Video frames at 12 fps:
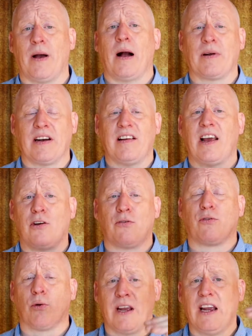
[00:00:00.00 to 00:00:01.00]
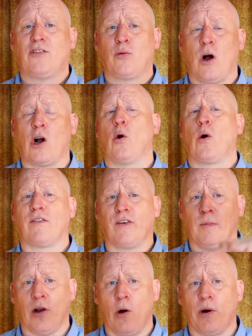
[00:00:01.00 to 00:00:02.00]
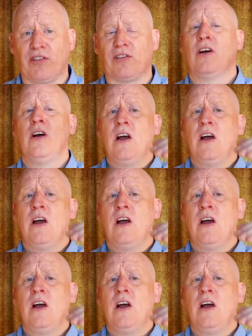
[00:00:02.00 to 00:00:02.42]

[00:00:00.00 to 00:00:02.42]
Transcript: I'm going to take you through each one, going from lowest